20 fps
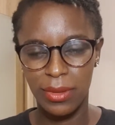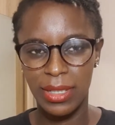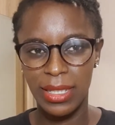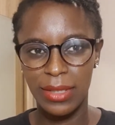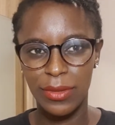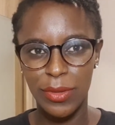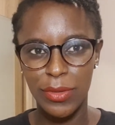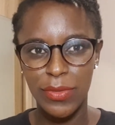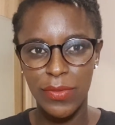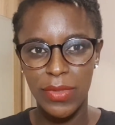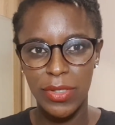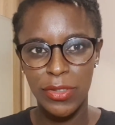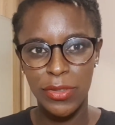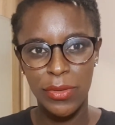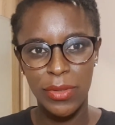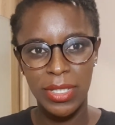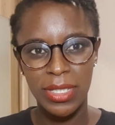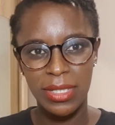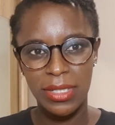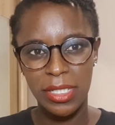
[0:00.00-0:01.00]
and also the show
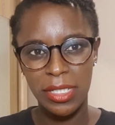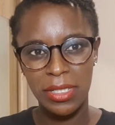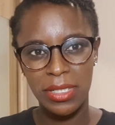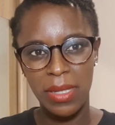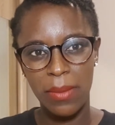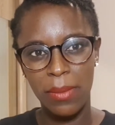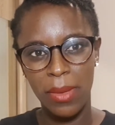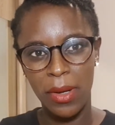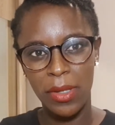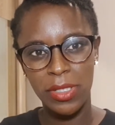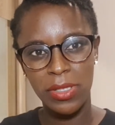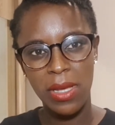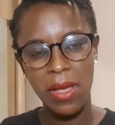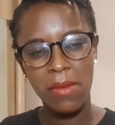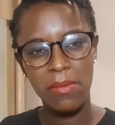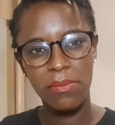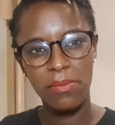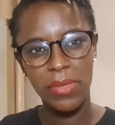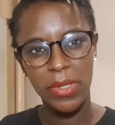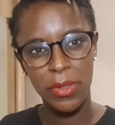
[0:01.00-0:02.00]
is just about
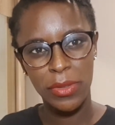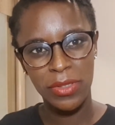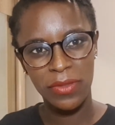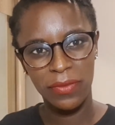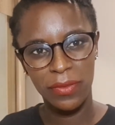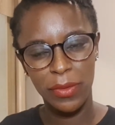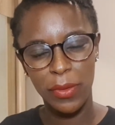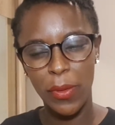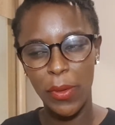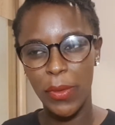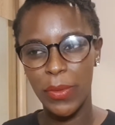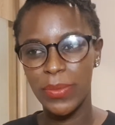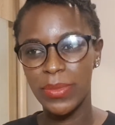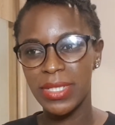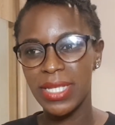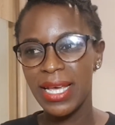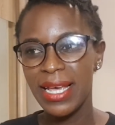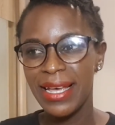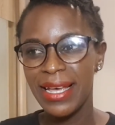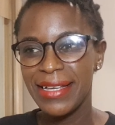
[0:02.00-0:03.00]
beautiful homes.
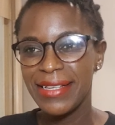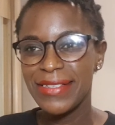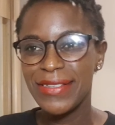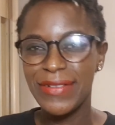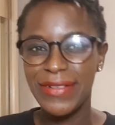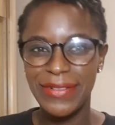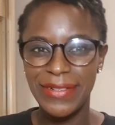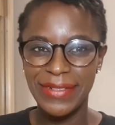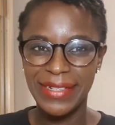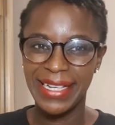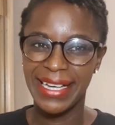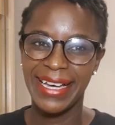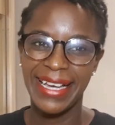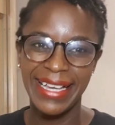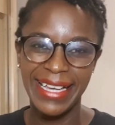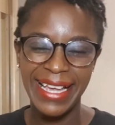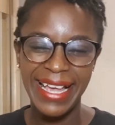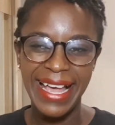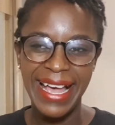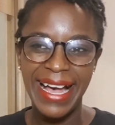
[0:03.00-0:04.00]
So,
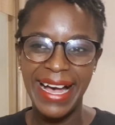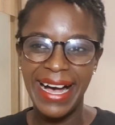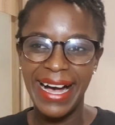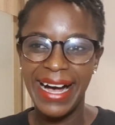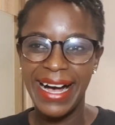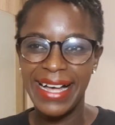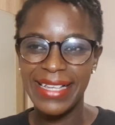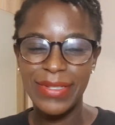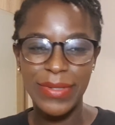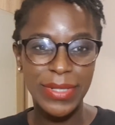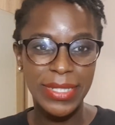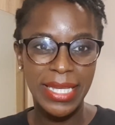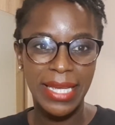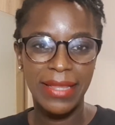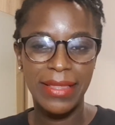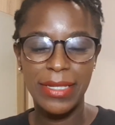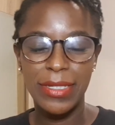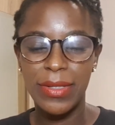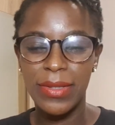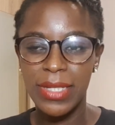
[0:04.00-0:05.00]
as I was
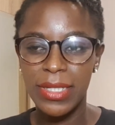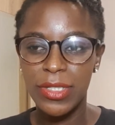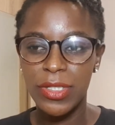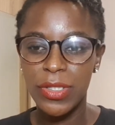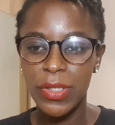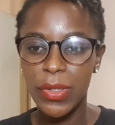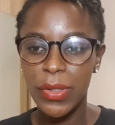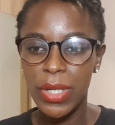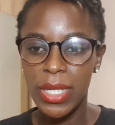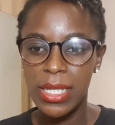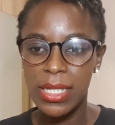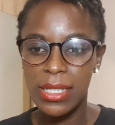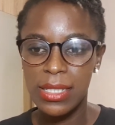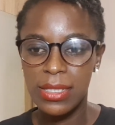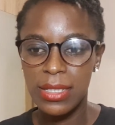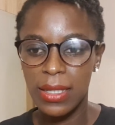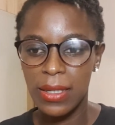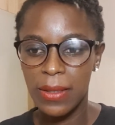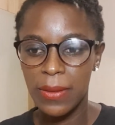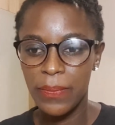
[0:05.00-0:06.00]
saying, the show is
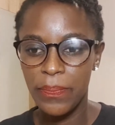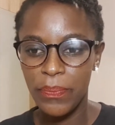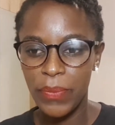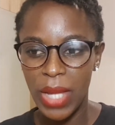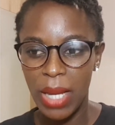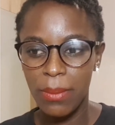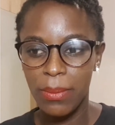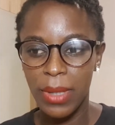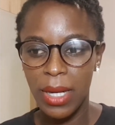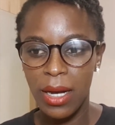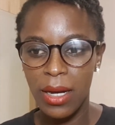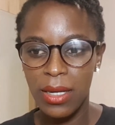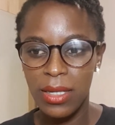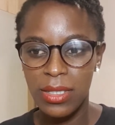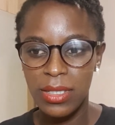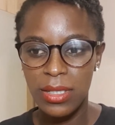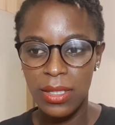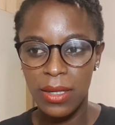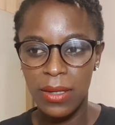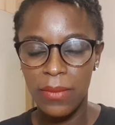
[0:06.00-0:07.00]
about
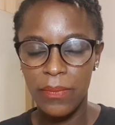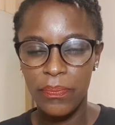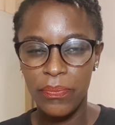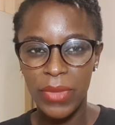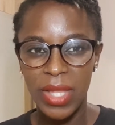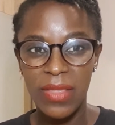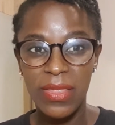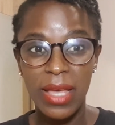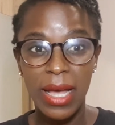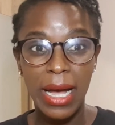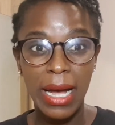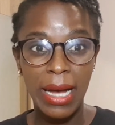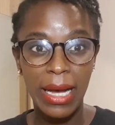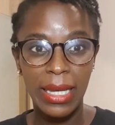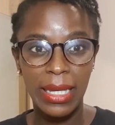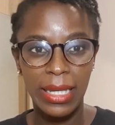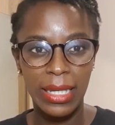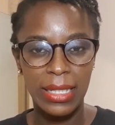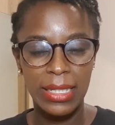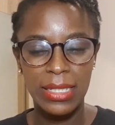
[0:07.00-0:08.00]
the high
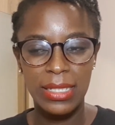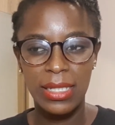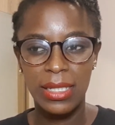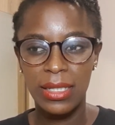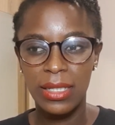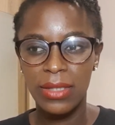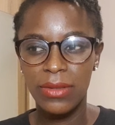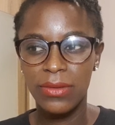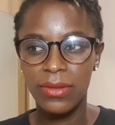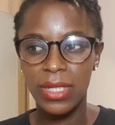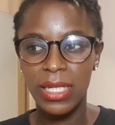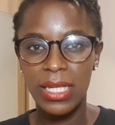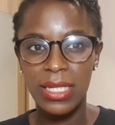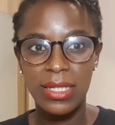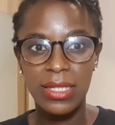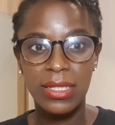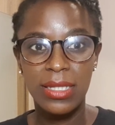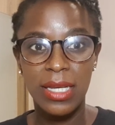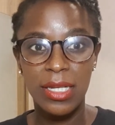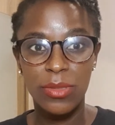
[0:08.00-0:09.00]
end real
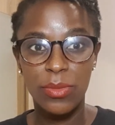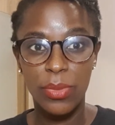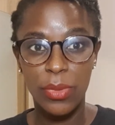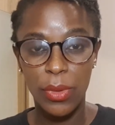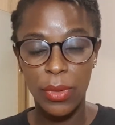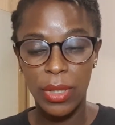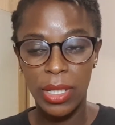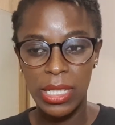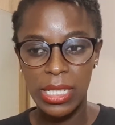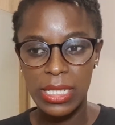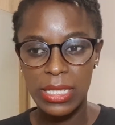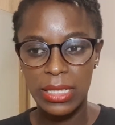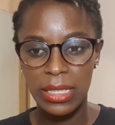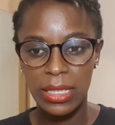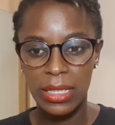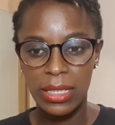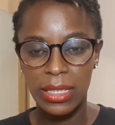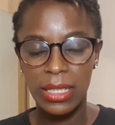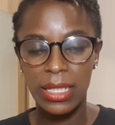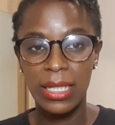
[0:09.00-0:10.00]
estate brokers
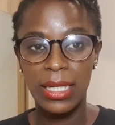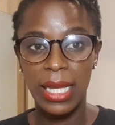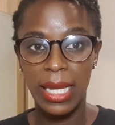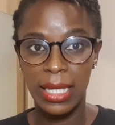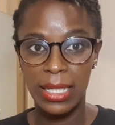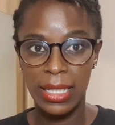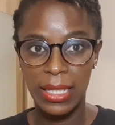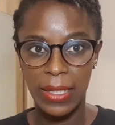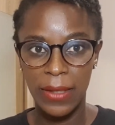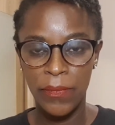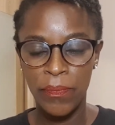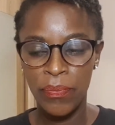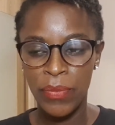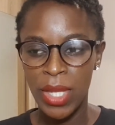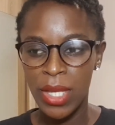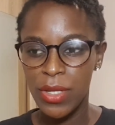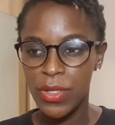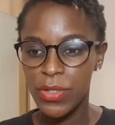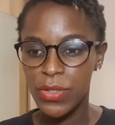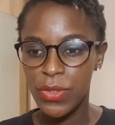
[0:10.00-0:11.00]
in LA.
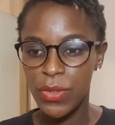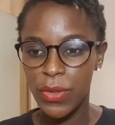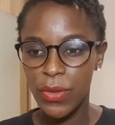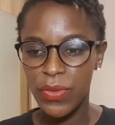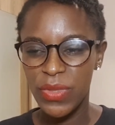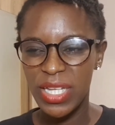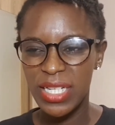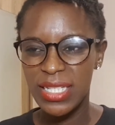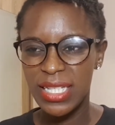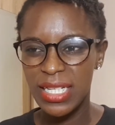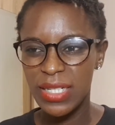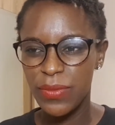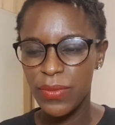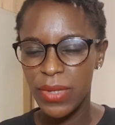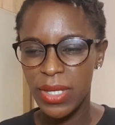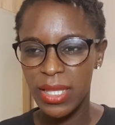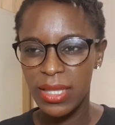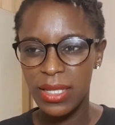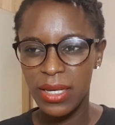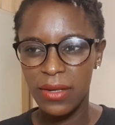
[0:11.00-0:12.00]
So they deal
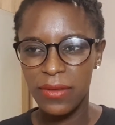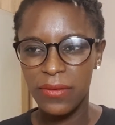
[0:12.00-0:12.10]
with